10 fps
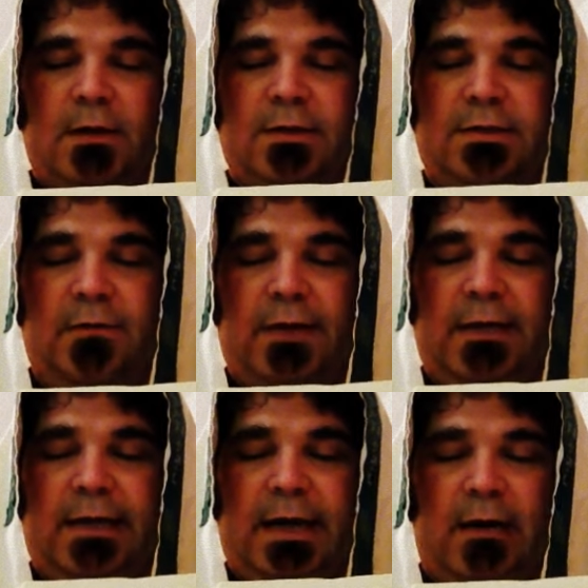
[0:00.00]
so
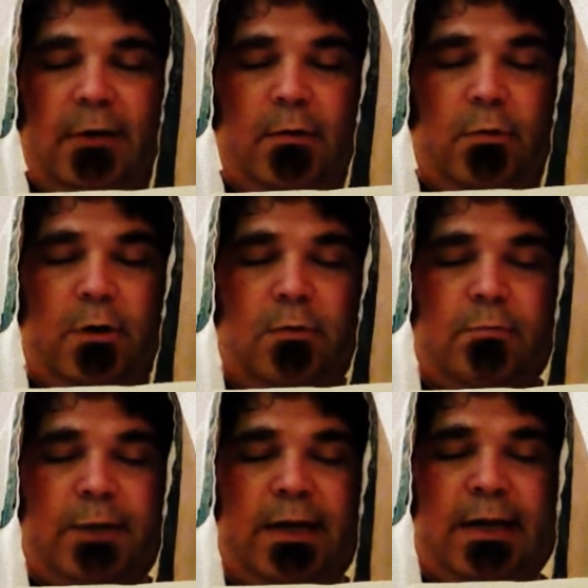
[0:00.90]
that Yahweh
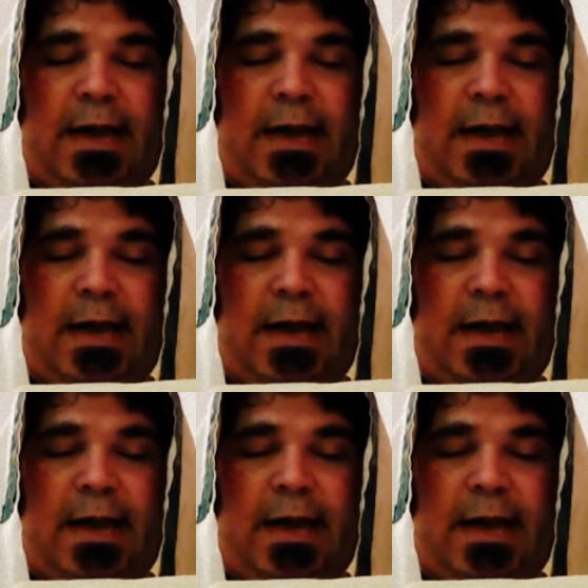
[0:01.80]
won't be